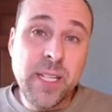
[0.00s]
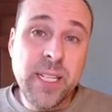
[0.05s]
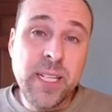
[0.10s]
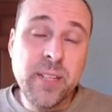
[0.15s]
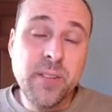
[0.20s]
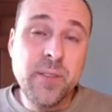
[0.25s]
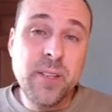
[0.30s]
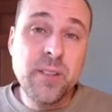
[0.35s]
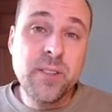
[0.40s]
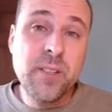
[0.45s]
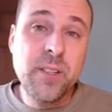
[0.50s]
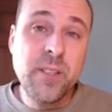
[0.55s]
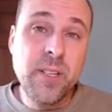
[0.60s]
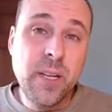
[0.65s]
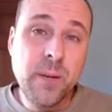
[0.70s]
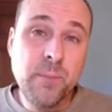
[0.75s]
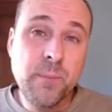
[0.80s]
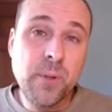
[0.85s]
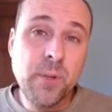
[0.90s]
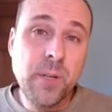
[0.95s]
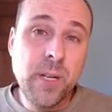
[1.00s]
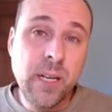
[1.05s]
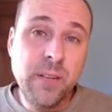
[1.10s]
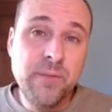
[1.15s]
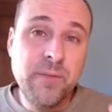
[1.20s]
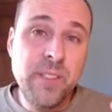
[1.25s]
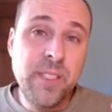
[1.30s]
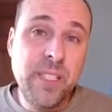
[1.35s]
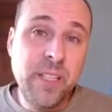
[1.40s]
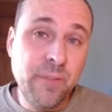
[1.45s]
here, there's a number
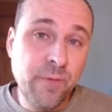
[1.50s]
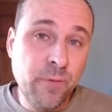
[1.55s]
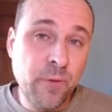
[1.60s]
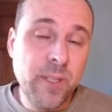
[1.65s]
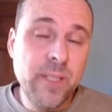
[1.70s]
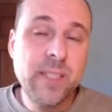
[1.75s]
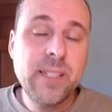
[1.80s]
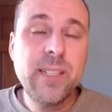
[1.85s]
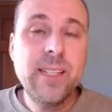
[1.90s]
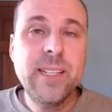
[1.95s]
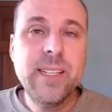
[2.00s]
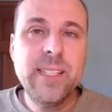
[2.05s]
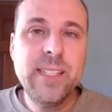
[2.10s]
of different